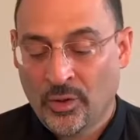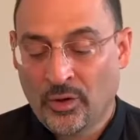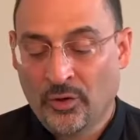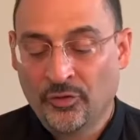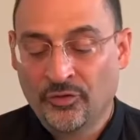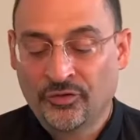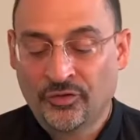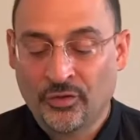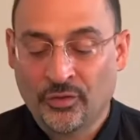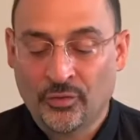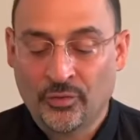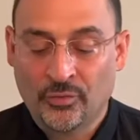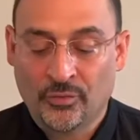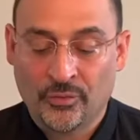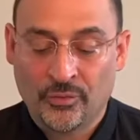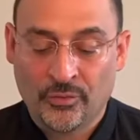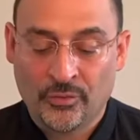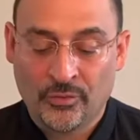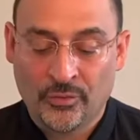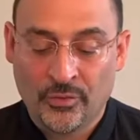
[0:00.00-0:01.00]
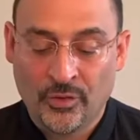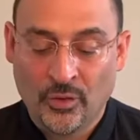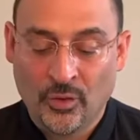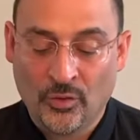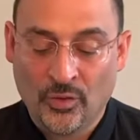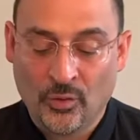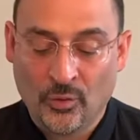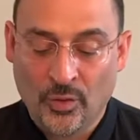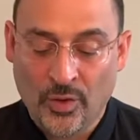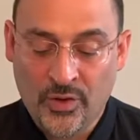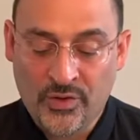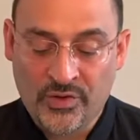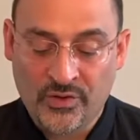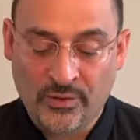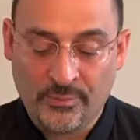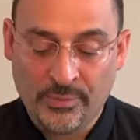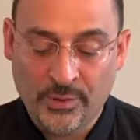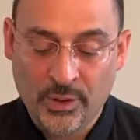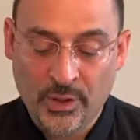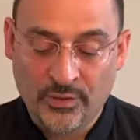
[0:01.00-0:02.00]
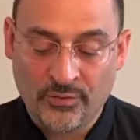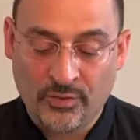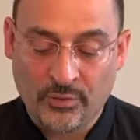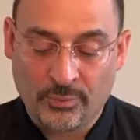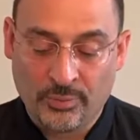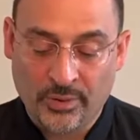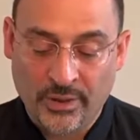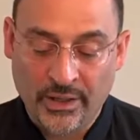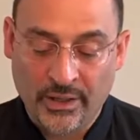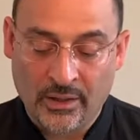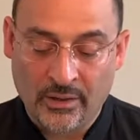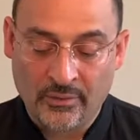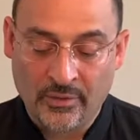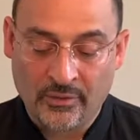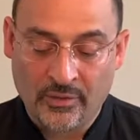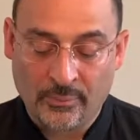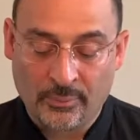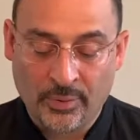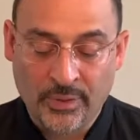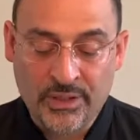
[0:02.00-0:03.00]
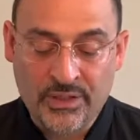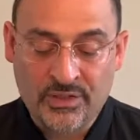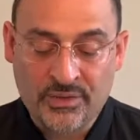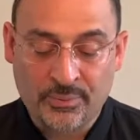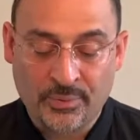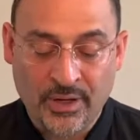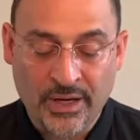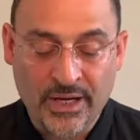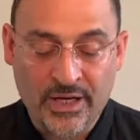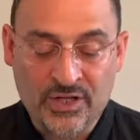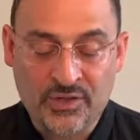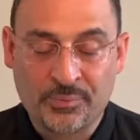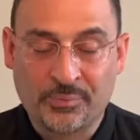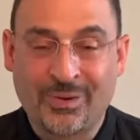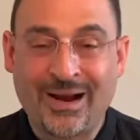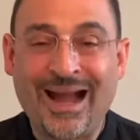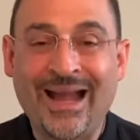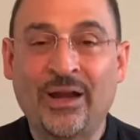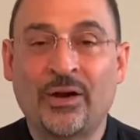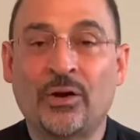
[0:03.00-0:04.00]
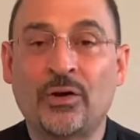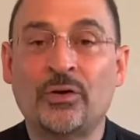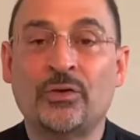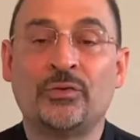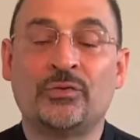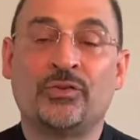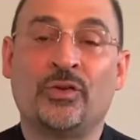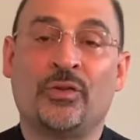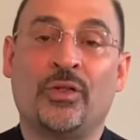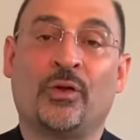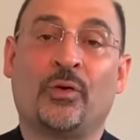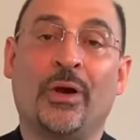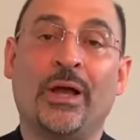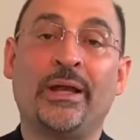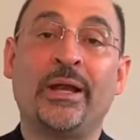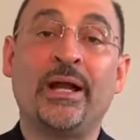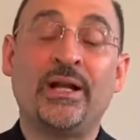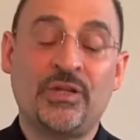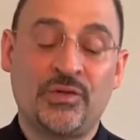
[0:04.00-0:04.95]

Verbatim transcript: We also know the words of the beautiful prayer that the priest prays prior to the great